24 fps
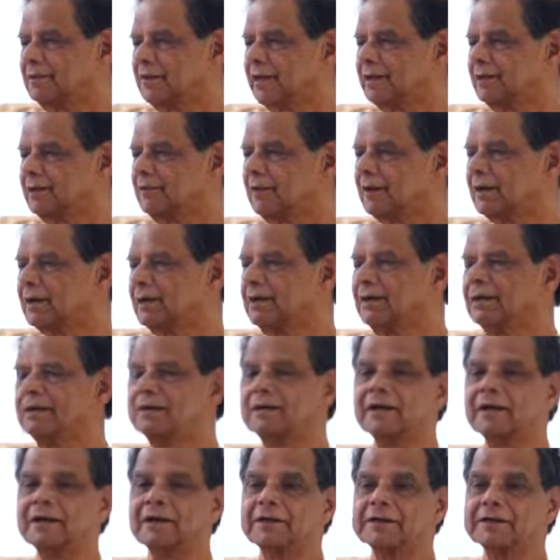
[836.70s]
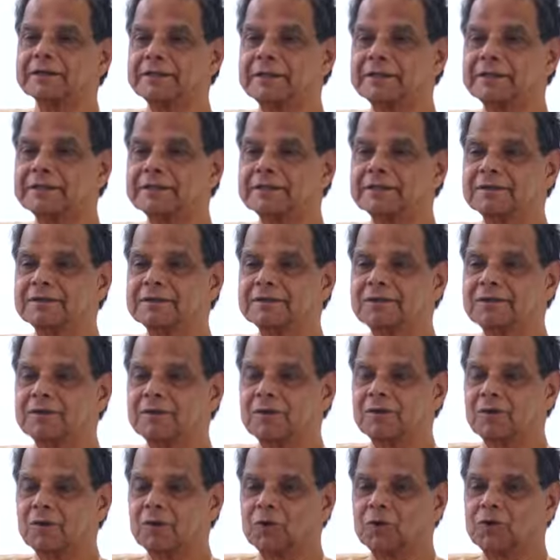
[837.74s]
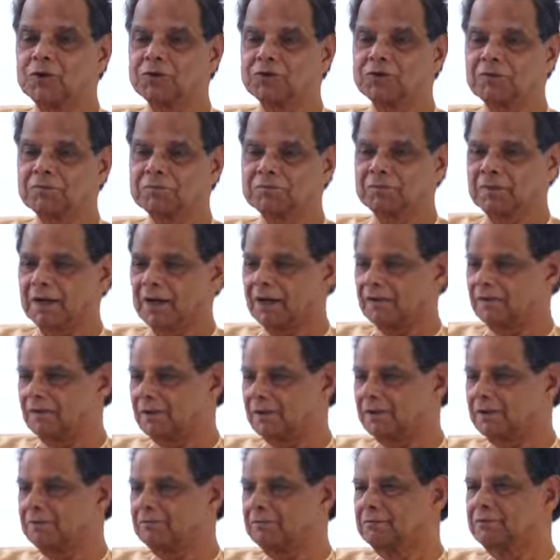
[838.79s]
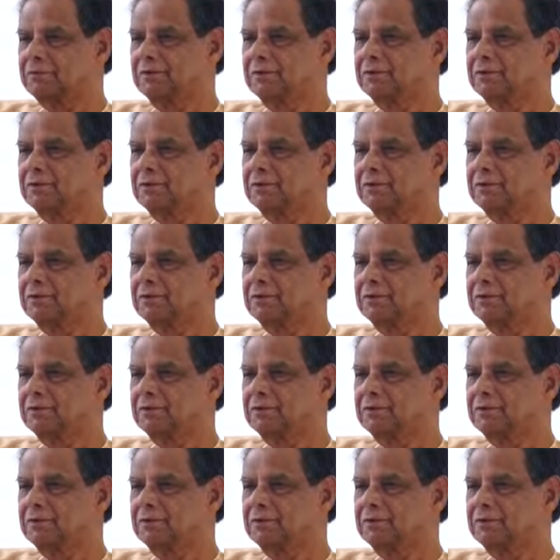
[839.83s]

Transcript: That is what Narada is, rose of marble.